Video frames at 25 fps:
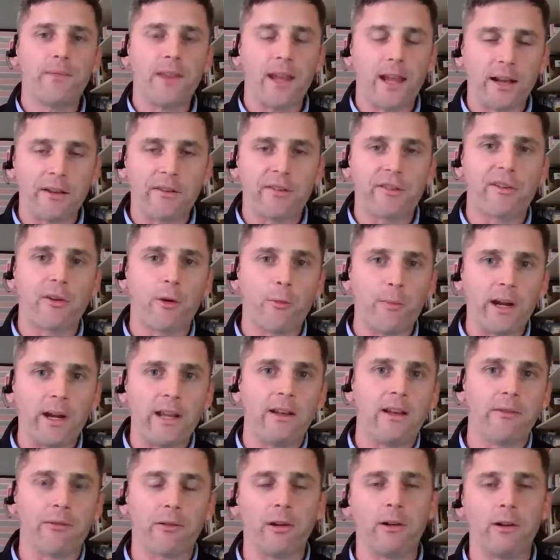they had so
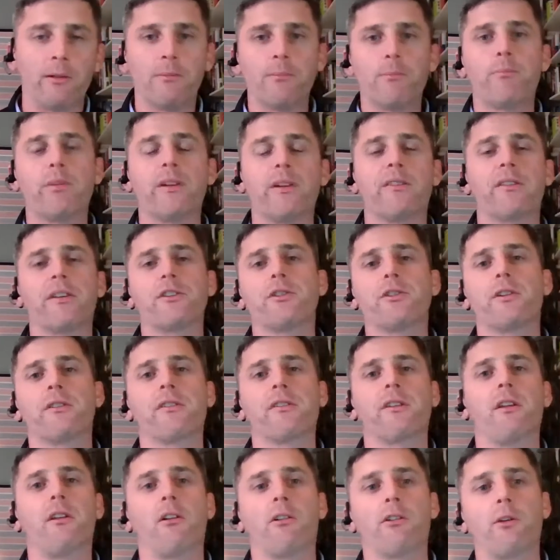many different
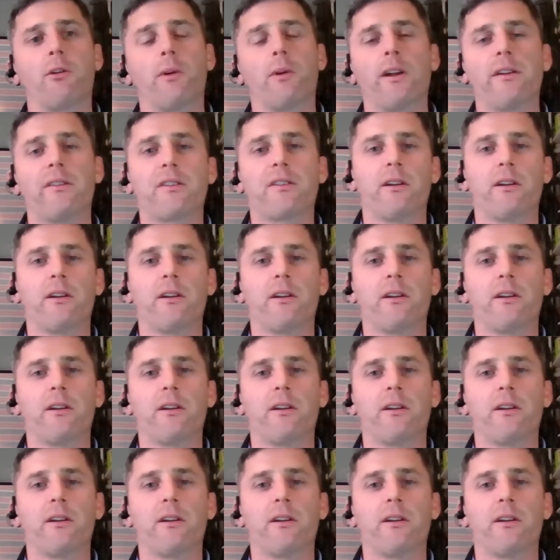positions along the way.